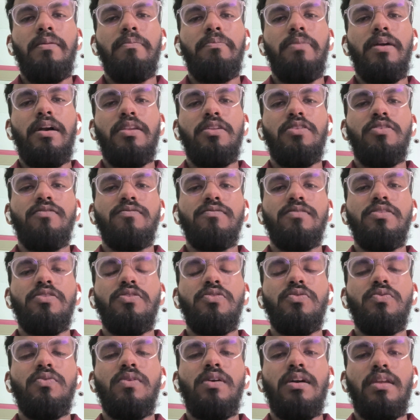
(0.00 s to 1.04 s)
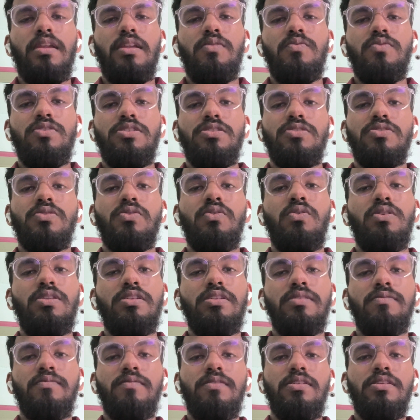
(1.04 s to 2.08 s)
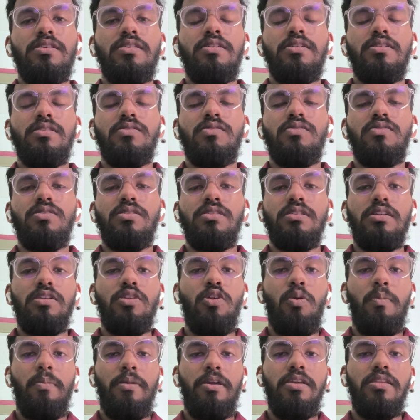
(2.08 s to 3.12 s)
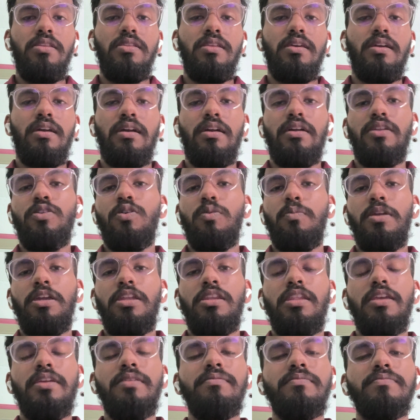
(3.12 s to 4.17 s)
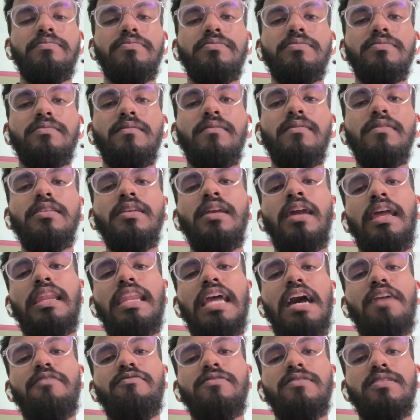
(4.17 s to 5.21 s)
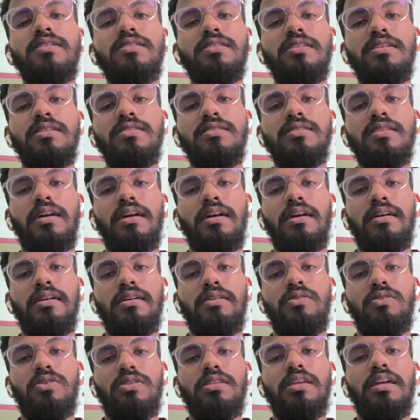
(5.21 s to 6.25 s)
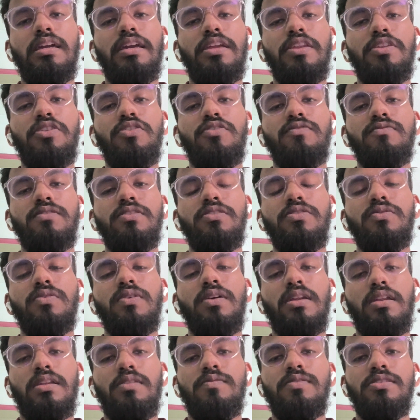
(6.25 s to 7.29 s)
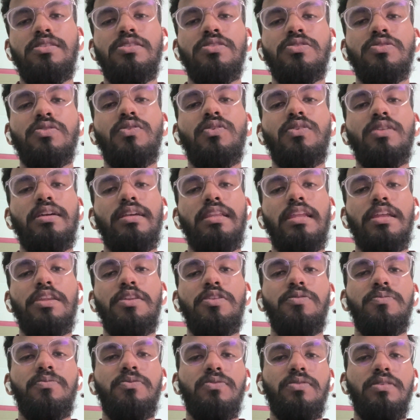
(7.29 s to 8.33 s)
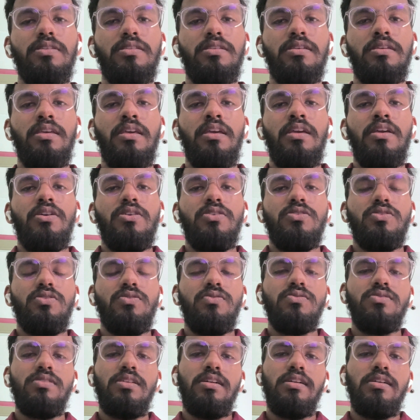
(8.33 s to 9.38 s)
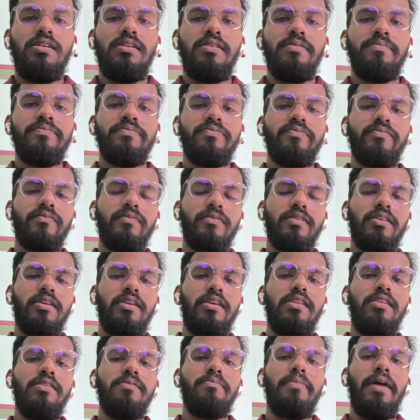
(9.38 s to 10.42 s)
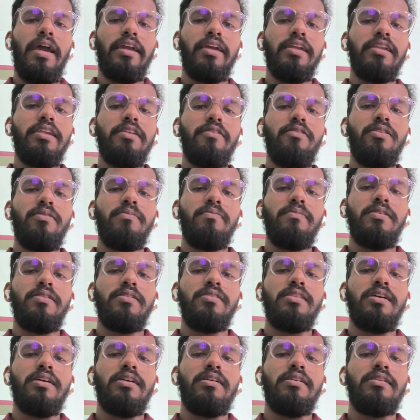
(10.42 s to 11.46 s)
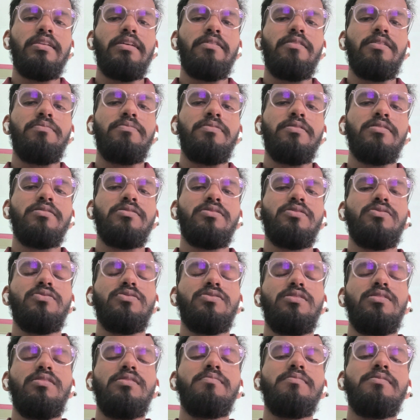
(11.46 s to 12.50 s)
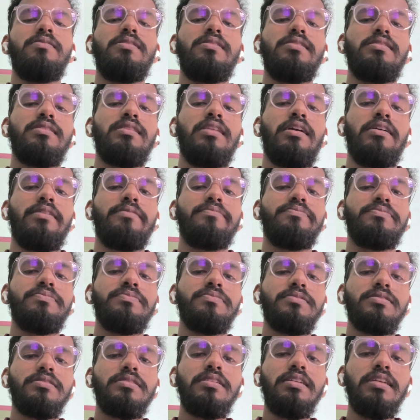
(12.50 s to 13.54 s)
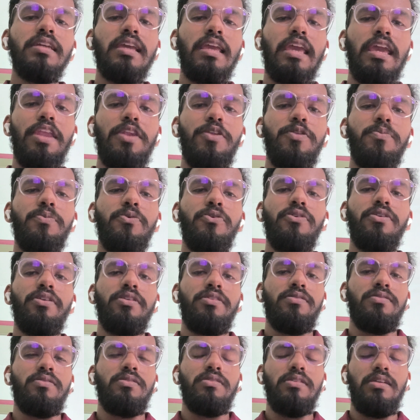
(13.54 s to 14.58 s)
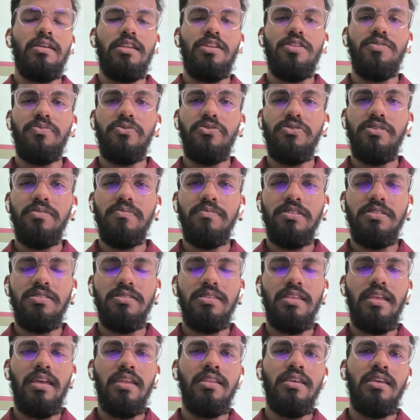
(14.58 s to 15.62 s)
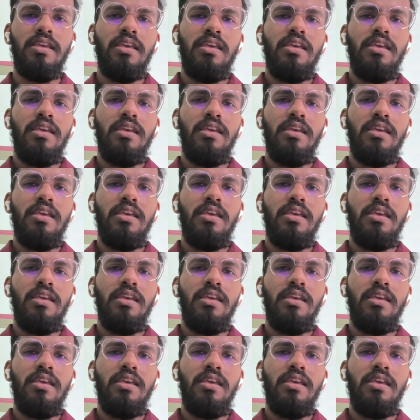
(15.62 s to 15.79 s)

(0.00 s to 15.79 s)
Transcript: part of the URL which is called a domain name, and after this or the end of the URL, which is called an endpoint. So the in backend development, the developers usually build the endpoint. Endpoint means that